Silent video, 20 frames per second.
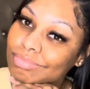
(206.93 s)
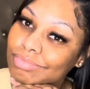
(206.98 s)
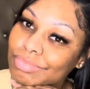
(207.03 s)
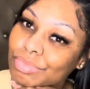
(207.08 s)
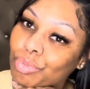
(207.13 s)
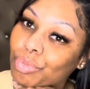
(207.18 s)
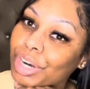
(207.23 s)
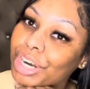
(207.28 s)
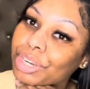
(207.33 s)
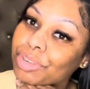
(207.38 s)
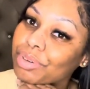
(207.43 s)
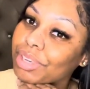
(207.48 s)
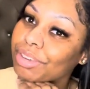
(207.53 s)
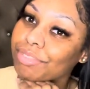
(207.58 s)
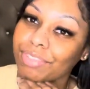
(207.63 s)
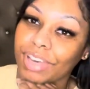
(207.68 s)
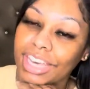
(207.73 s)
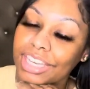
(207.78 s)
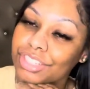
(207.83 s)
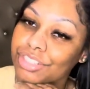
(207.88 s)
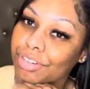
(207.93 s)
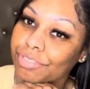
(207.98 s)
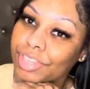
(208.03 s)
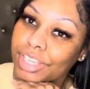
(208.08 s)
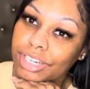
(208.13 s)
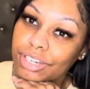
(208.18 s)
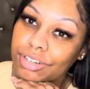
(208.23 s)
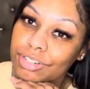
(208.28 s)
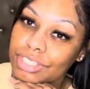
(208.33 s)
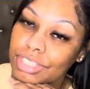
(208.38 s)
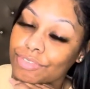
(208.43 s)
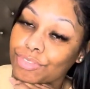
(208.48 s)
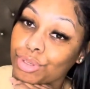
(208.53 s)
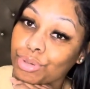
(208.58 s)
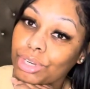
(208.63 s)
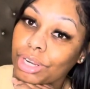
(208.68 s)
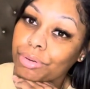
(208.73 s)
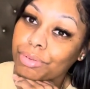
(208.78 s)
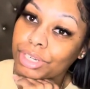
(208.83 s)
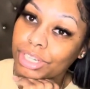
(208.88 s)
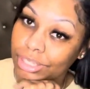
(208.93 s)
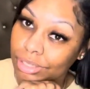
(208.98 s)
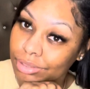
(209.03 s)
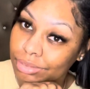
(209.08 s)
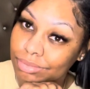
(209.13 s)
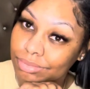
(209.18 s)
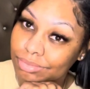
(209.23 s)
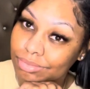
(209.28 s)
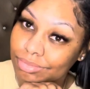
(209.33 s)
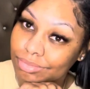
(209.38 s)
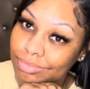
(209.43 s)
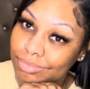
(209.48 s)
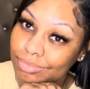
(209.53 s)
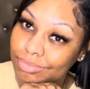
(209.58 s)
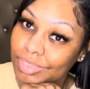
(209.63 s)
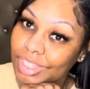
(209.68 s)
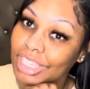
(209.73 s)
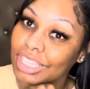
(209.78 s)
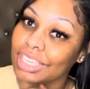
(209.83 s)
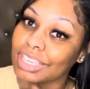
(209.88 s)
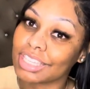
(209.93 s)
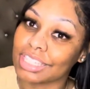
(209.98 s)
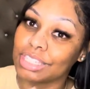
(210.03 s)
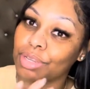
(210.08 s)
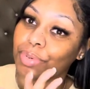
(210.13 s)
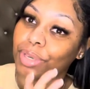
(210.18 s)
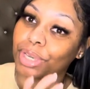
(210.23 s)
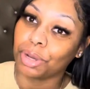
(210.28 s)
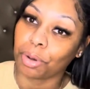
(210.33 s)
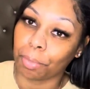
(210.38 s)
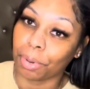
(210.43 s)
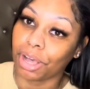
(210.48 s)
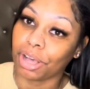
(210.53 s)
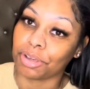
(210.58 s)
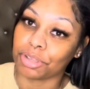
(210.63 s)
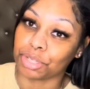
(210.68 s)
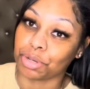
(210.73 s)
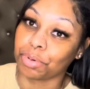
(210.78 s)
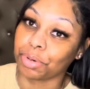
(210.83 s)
where you can find your vendors if you don't know. So we going to pause